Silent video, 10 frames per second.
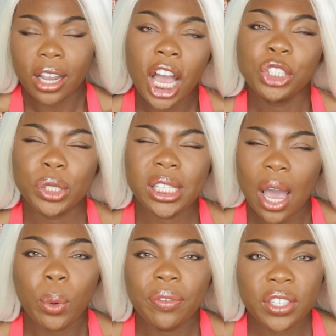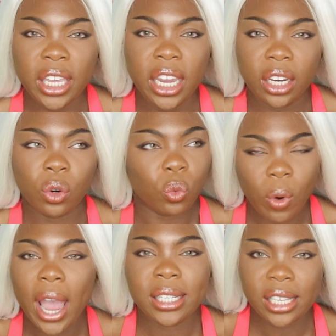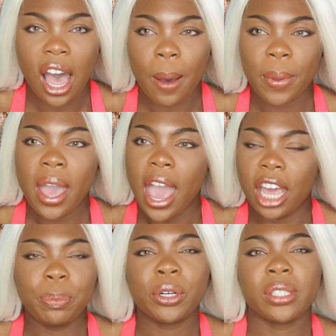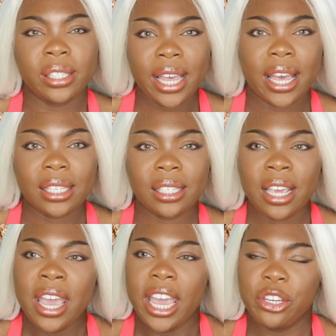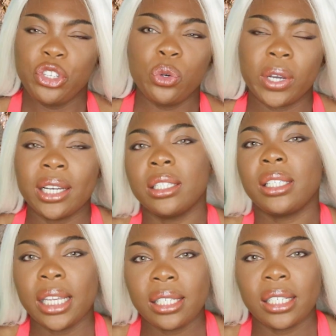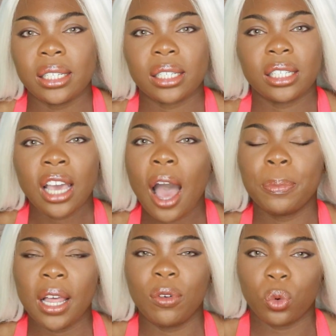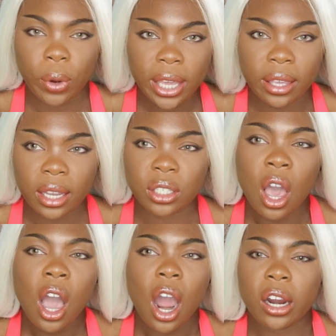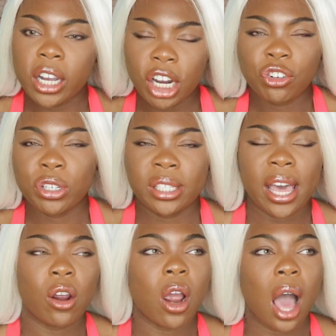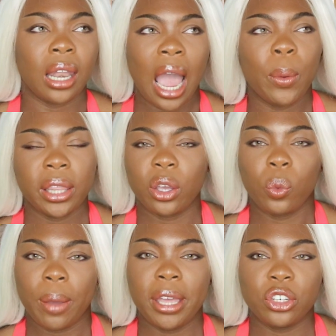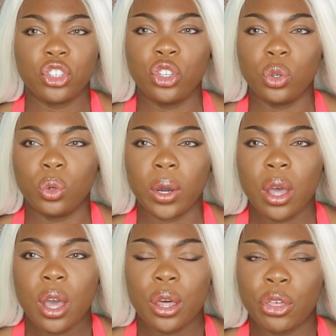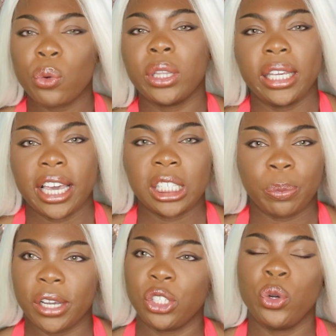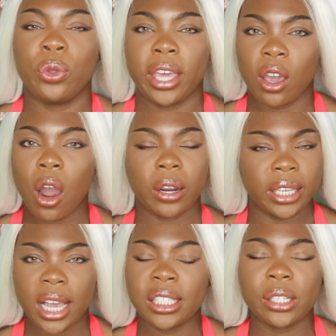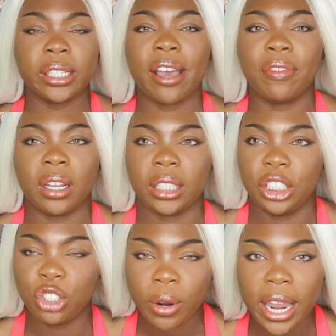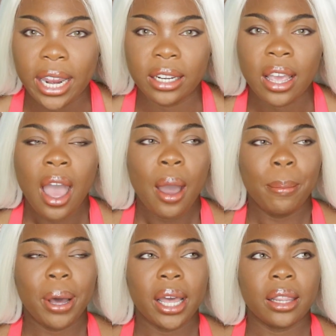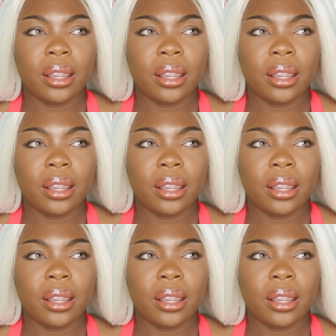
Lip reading: The countries that we've seen rise up and persist into consistent top level rankings are countries that are allowing their women to thoroughly express who they are. Yes, they're definitely trained, but